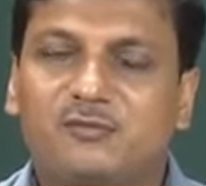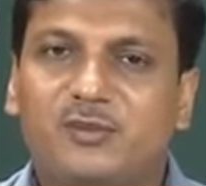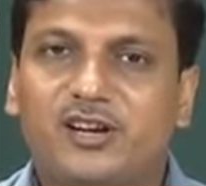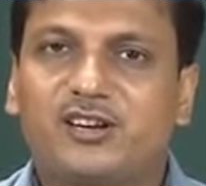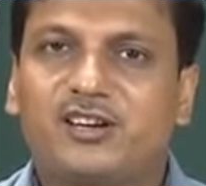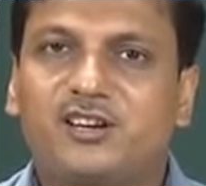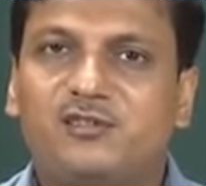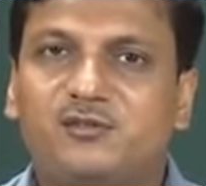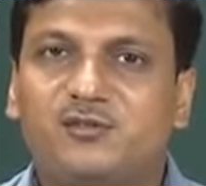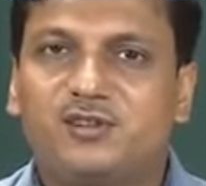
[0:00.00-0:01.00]

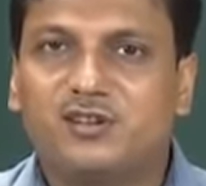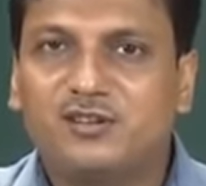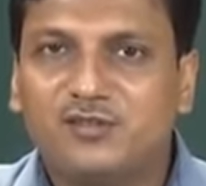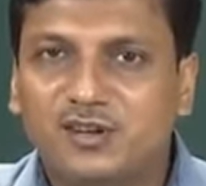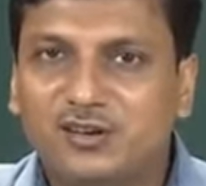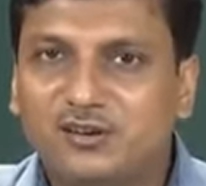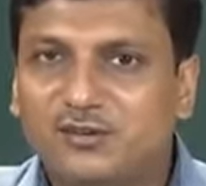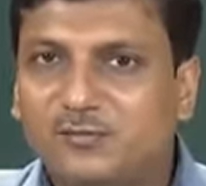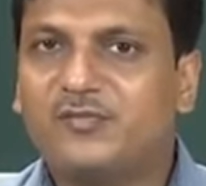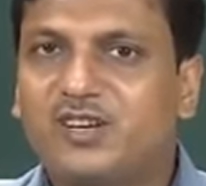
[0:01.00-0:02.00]
practically the
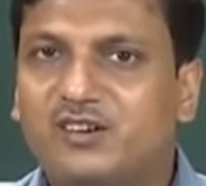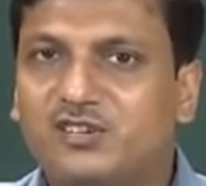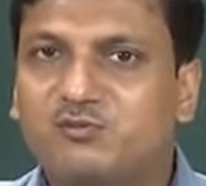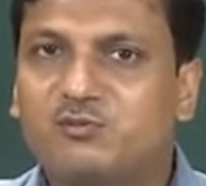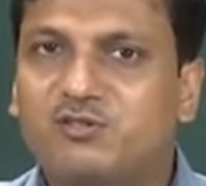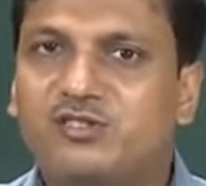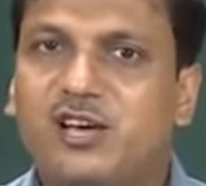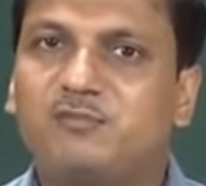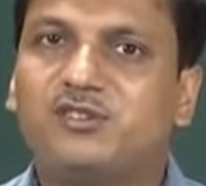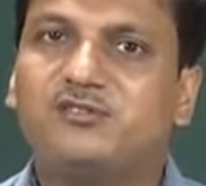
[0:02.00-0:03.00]
transformation
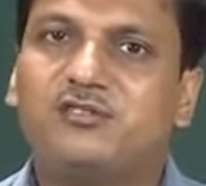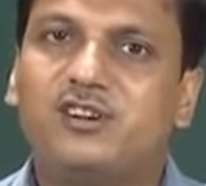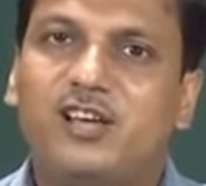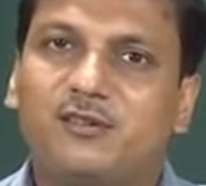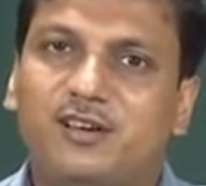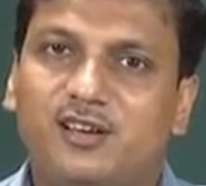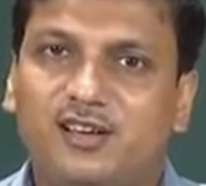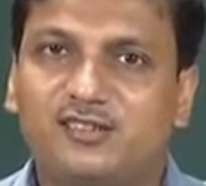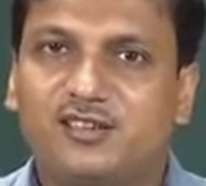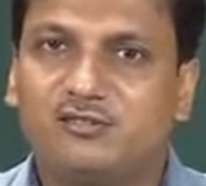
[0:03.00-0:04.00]
happens not
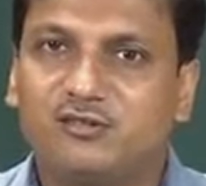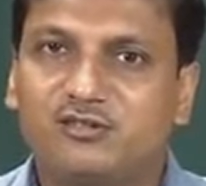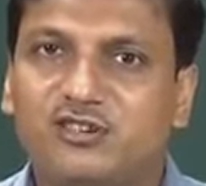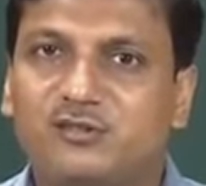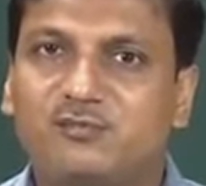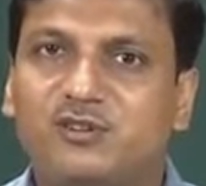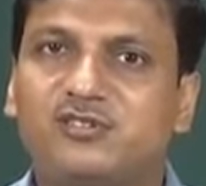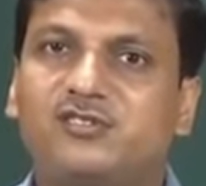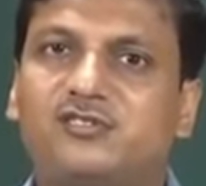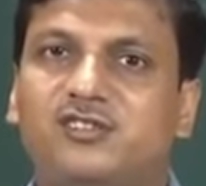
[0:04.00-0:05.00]
as a constant
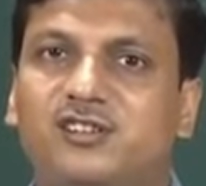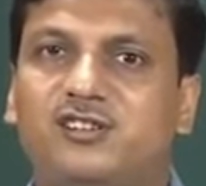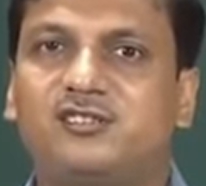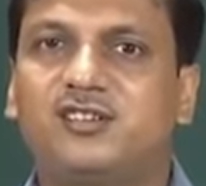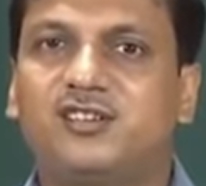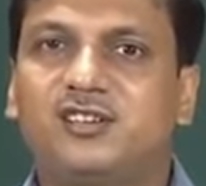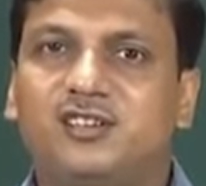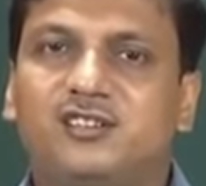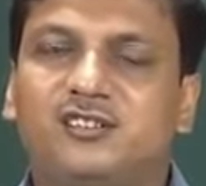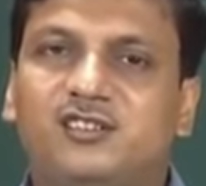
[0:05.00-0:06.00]
temperature, rather
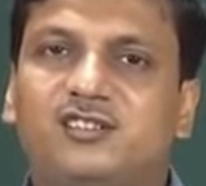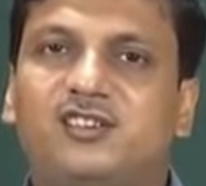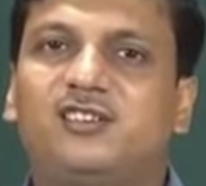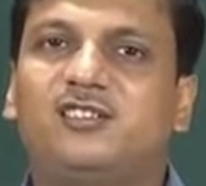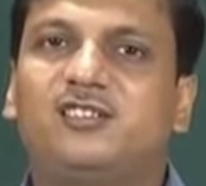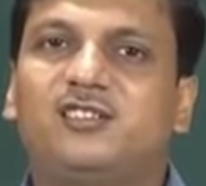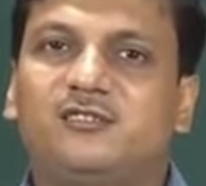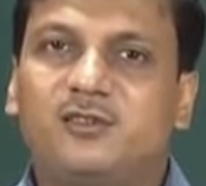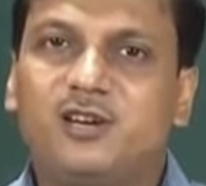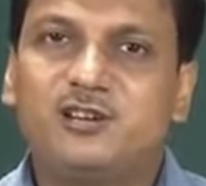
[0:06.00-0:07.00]
there is a
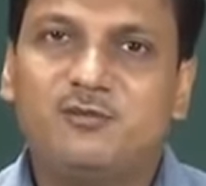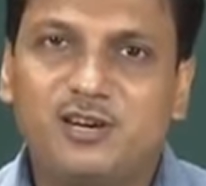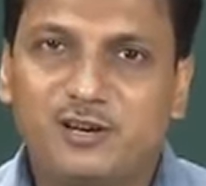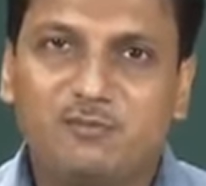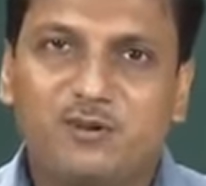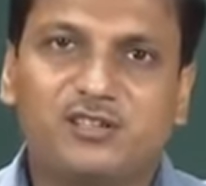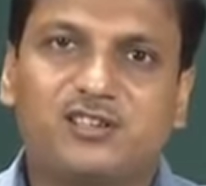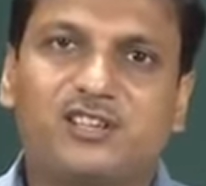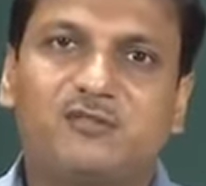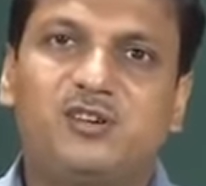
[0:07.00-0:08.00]
variable
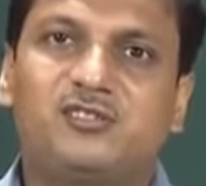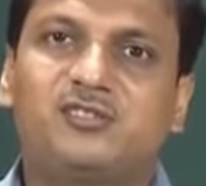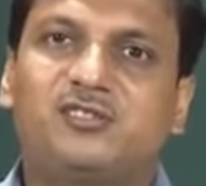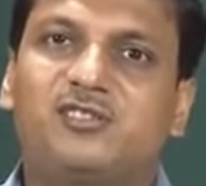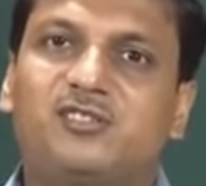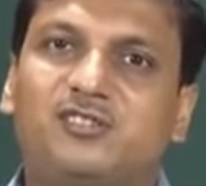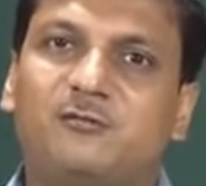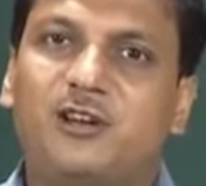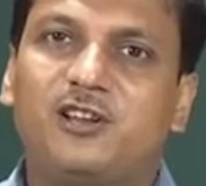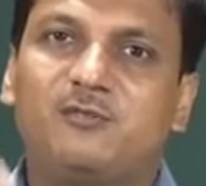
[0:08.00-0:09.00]
temperature. That means, the
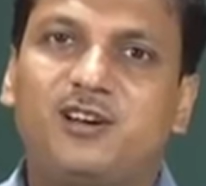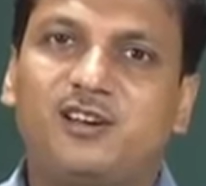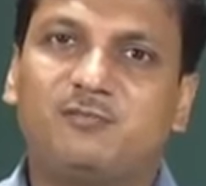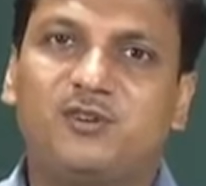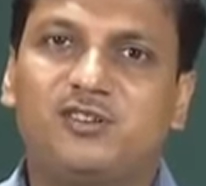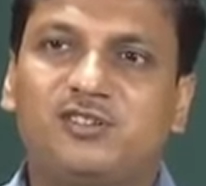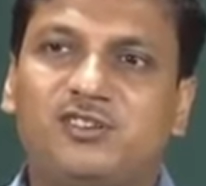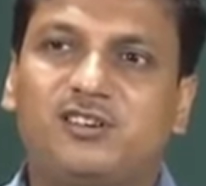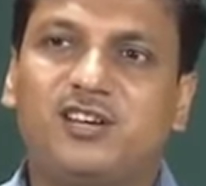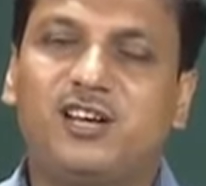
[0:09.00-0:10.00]
variable
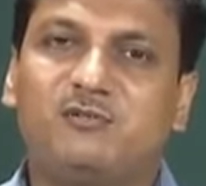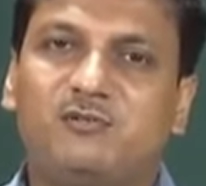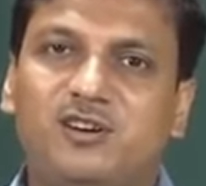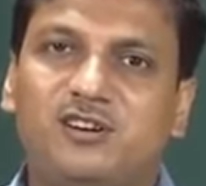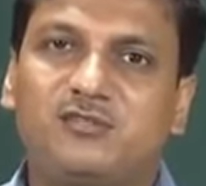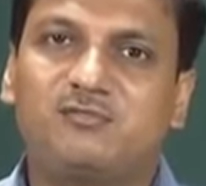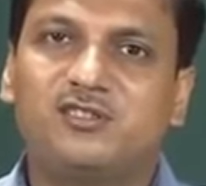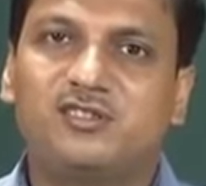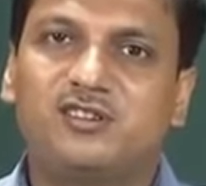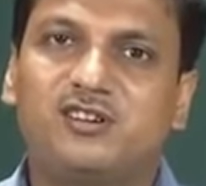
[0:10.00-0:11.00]
temperature can be better
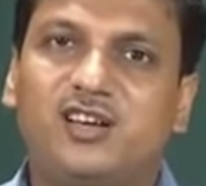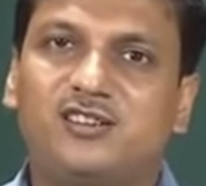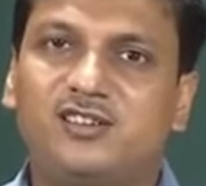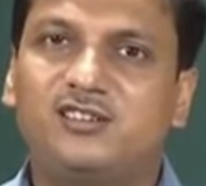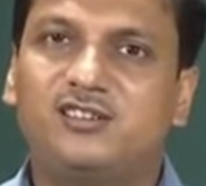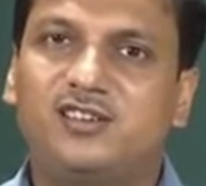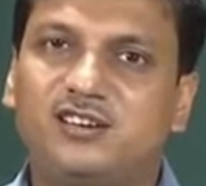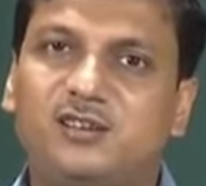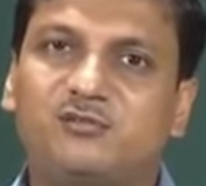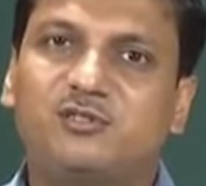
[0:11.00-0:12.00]
represented as a
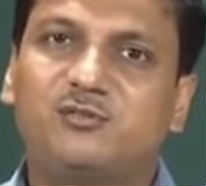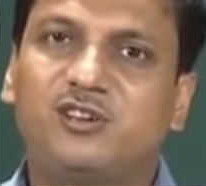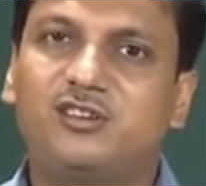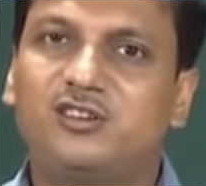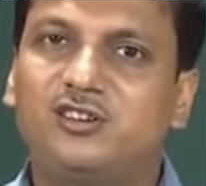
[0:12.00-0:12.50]
in terms of the